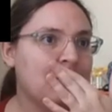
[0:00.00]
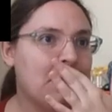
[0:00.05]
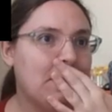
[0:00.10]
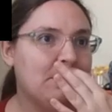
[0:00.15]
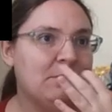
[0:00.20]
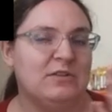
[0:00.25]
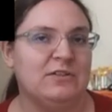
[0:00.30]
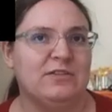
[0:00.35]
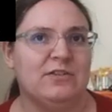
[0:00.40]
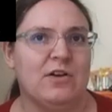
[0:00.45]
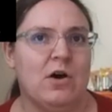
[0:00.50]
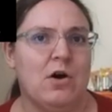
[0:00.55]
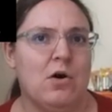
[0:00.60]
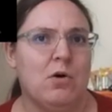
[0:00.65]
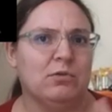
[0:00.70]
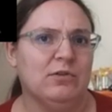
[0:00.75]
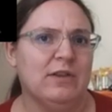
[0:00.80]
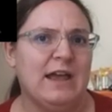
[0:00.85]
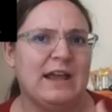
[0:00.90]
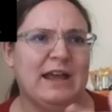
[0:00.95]

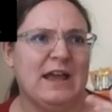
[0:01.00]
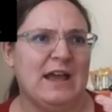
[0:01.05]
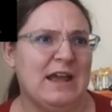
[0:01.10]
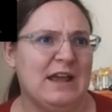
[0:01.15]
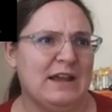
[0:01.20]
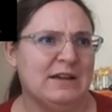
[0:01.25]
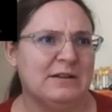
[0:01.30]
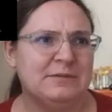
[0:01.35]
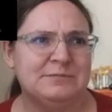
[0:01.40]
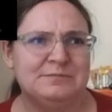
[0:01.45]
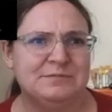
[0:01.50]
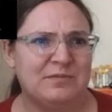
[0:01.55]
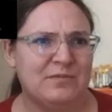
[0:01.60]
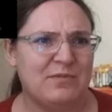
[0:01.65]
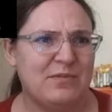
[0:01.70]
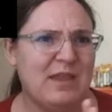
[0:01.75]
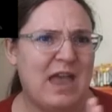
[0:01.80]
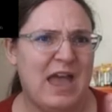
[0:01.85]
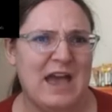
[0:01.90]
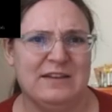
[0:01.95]
so, like I
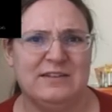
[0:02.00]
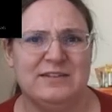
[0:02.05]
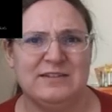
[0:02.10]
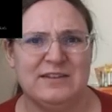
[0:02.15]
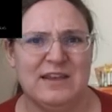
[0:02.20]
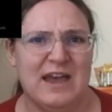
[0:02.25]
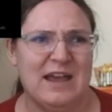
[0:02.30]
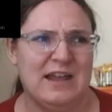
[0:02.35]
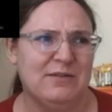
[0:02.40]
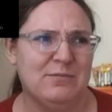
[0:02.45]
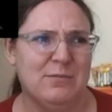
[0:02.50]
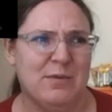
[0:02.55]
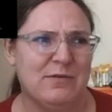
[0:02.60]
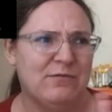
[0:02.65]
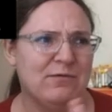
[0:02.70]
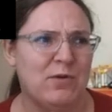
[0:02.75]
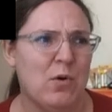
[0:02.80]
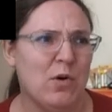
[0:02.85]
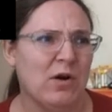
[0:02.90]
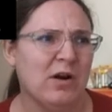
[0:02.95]
had said
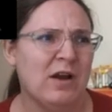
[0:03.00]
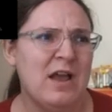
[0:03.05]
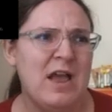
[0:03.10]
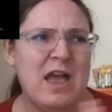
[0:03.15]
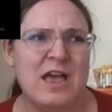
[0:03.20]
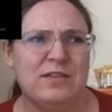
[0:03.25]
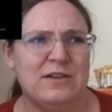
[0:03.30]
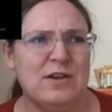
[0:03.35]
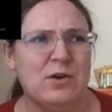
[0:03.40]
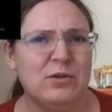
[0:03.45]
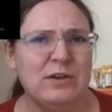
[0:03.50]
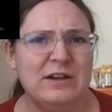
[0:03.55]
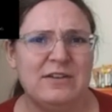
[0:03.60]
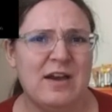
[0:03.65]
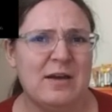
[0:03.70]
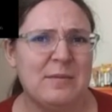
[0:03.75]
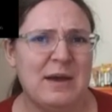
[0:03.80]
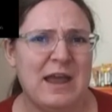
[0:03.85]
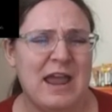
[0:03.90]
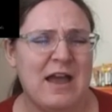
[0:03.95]
before, the only
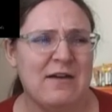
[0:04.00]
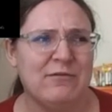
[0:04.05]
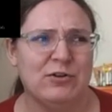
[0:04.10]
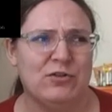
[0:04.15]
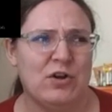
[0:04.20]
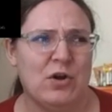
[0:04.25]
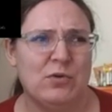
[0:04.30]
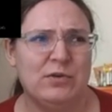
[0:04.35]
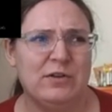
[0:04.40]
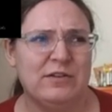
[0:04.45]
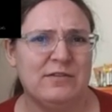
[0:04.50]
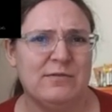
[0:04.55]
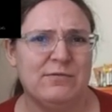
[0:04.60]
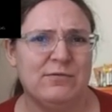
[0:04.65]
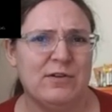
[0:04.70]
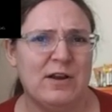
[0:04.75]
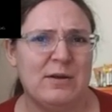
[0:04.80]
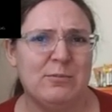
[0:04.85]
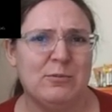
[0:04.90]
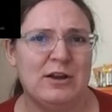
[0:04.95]
time I ever noticed a
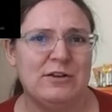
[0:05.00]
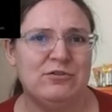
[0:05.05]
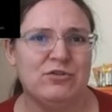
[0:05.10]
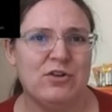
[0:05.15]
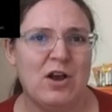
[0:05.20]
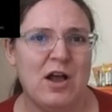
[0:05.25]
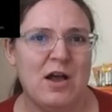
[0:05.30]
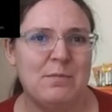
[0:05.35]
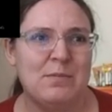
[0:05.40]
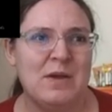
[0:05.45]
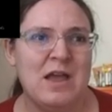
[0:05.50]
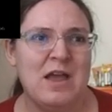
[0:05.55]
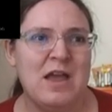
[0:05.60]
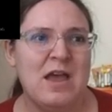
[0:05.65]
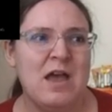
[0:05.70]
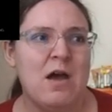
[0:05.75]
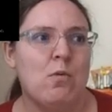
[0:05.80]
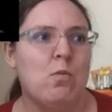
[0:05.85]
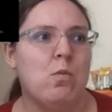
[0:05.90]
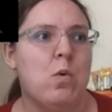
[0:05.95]
frame rate drop
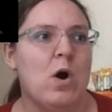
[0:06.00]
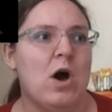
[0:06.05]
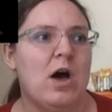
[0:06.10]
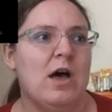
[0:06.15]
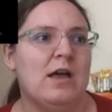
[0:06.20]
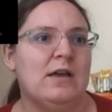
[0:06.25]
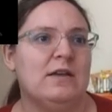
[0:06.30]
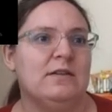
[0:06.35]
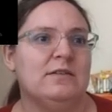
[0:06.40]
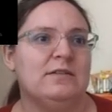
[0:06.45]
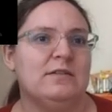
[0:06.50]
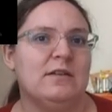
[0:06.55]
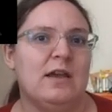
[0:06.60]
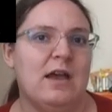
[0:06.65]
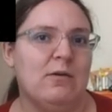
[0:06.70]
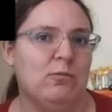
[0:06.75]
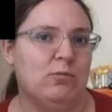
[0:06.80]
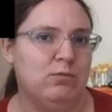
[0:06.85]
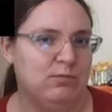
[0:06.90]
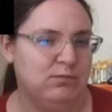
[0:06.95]
was
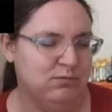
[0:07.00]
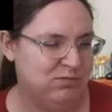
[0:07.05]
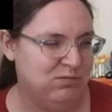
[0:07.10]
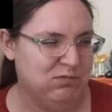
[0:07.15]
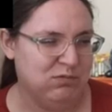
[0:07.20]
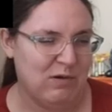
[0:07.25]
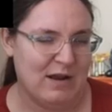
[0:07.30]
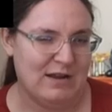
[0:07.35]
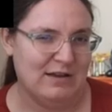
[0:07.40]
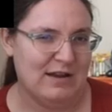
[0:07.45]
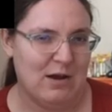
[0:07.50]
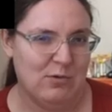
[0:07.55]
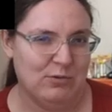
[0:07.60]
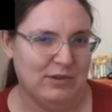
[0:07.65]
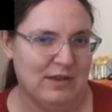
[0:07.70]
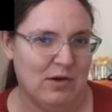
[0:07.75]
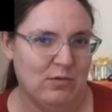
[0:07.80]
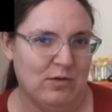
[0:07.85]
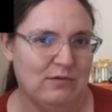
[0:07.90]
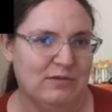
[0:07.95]
right now,
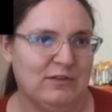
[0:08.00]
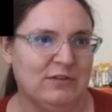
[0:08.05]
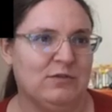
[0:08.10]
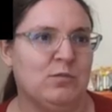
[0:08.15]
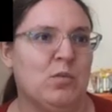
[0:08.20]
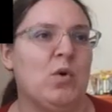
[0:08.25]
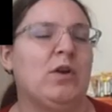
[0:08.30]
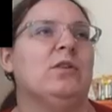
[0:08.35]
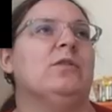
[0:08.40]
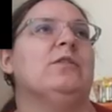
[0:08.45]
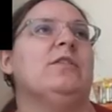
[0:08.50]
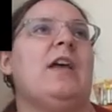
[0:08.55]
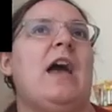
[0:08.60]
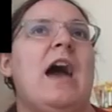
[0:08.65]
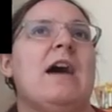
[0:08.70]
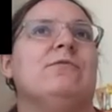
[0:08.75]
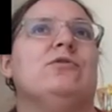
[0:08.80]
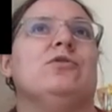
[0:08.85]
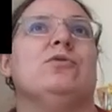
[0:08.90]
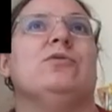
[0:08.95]
without giving spoilers,
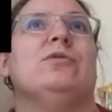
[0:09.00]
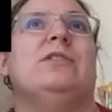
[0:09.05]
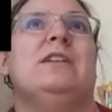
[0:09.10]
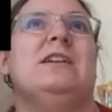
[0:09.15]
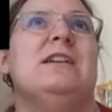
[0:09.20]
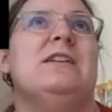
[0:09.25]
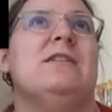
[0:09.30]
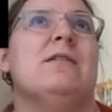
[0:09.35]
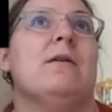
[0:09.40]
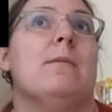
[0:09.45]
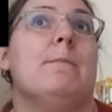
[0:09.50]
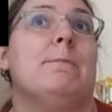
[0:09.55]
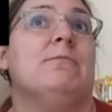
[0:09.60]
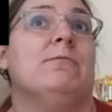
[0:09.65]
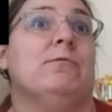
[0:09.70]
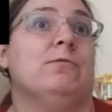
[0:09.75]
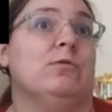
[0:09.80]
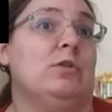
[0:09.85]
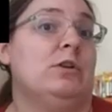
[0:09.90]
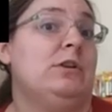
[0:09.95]
after the
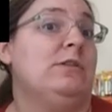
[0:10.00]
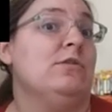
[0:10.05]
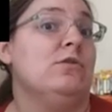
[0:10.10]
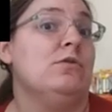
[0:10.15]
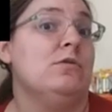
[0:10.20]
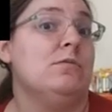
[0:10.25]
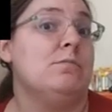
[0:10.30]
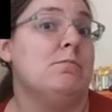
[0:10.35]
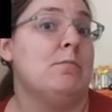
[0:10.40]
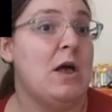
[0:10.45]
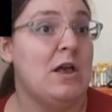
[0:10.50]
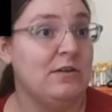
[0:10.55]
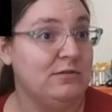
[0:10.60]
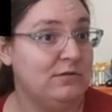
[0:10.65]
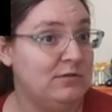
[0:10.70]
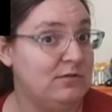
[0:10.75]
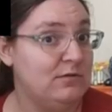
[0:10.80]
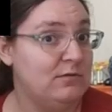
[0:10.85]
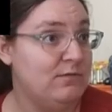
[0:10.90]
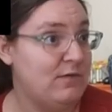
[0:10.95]
freezer
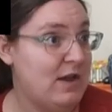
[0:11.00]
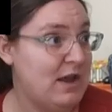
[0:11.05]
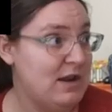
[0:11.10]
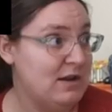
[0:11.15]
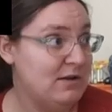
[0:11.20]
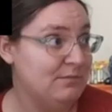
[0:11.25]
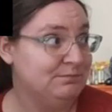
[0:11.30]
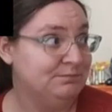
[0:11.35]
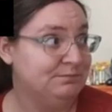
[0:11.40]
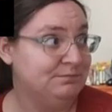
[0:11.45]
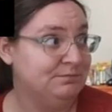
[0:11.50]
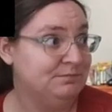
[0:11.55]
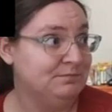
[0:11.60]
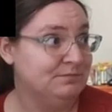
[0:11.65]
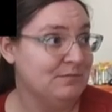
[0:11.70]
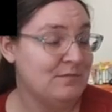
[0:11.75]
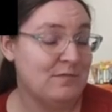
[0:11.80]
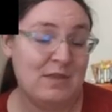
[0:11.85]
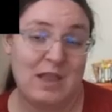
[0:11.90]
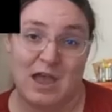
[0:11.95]
boss fight.
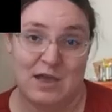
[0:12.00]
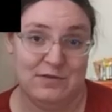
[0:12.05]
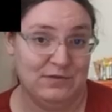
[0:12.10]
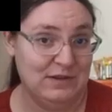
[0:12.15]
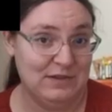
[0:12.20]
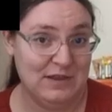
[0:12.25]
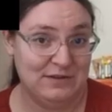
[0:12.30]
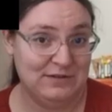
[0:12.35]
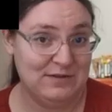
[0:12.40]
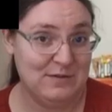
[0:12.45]
I think that's the